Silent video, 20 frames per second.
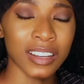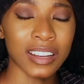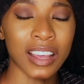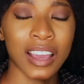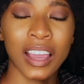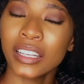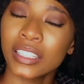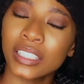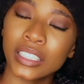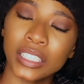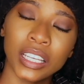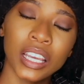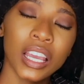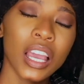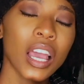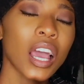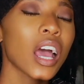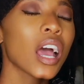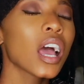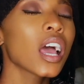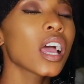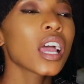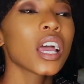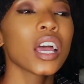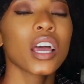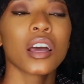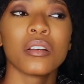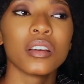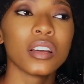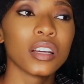And honey,
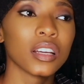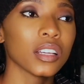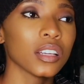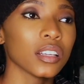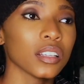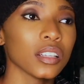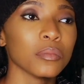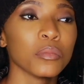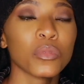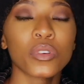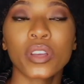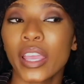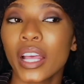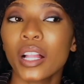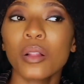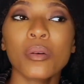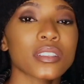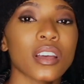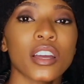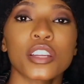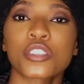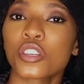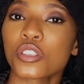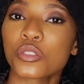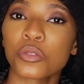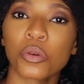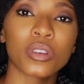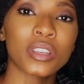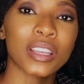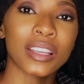Miguel was out here
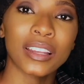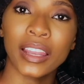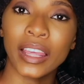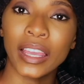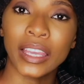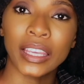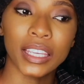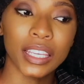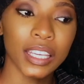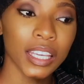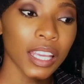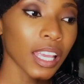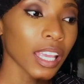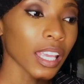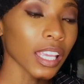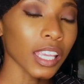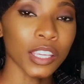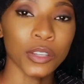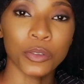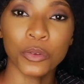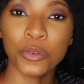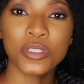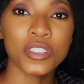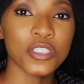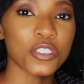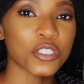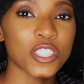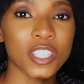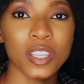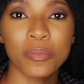talking like
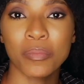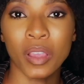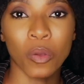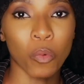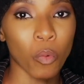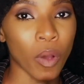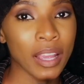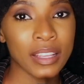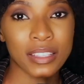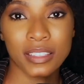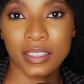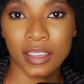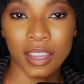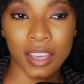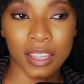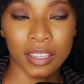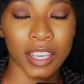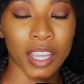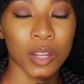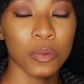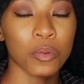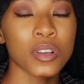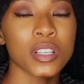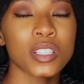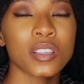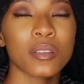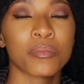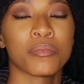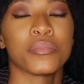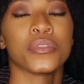Reduti, just sipping wine together. It
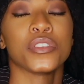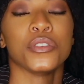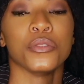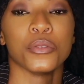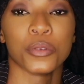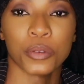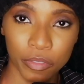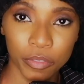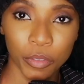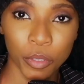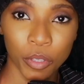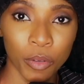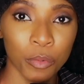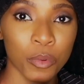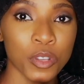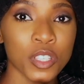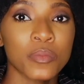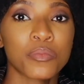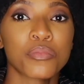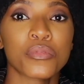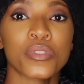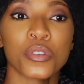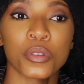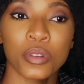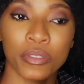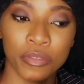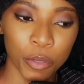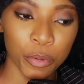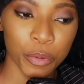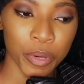was beautiful. It was a
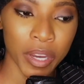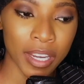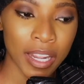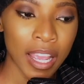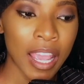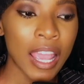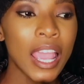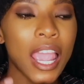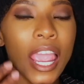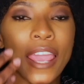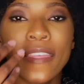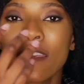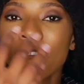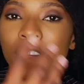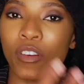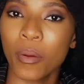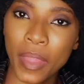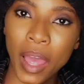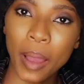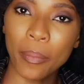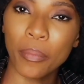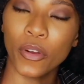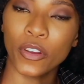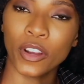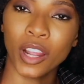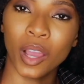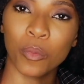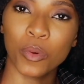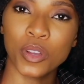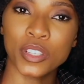beautiful read. And then from that
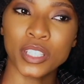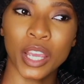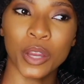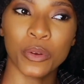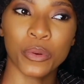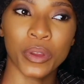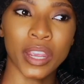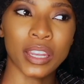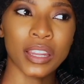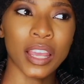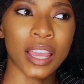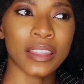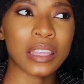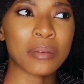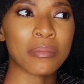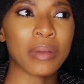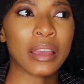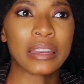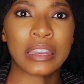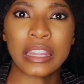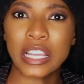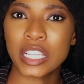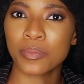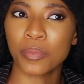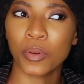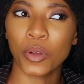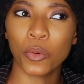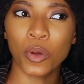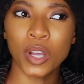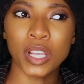point onwards, I think my next
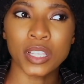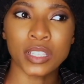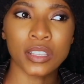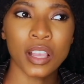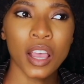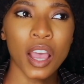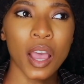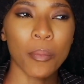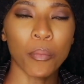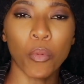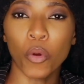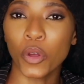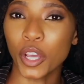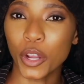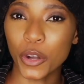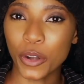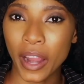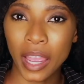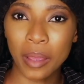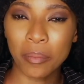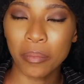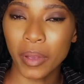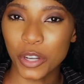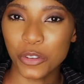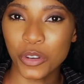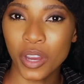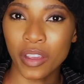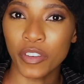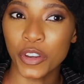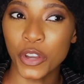book was Born a Crime by
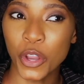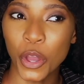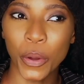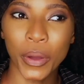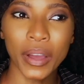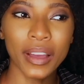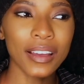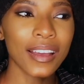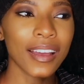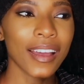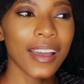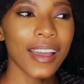Trevor Noah.